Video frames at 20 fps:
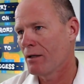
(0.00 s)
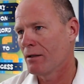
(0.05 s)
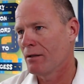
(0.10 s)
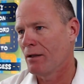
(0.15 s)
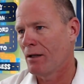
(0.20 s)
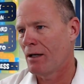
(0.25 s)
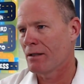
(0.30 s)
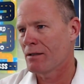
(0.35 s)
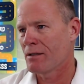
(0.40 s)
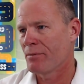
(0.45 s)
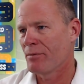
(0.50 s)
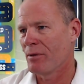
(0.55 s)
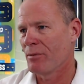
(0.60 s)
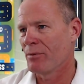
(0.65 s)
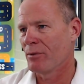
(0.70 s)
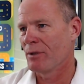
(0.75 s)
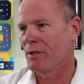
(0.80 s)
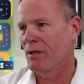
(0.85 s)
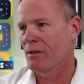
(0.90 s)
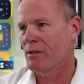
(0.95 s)
lots of people
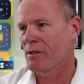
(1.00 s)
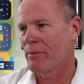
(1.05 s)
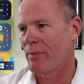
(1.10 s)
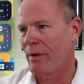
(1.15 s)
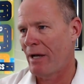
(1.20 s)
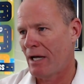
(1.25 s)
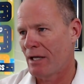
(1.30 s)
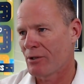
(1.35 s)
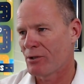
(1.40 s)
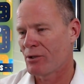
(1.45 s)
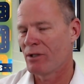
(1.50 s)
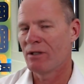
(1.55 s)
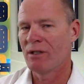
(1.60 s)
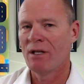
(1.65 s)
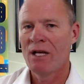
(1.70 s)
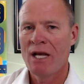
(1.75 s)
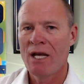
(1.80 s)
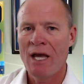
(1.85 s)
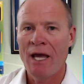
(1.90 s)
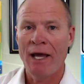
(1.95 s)
here, Sebastian,
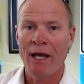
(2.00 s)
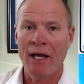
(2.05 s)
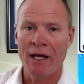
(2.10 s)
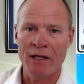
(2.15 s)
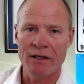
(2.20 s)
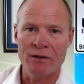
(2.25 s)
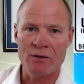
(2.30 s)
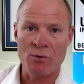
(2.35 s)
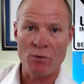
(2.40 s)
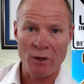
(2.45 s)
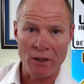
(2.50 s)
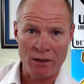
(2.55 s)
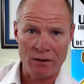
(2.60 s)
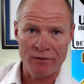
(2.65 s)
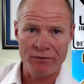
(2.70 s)
and as well,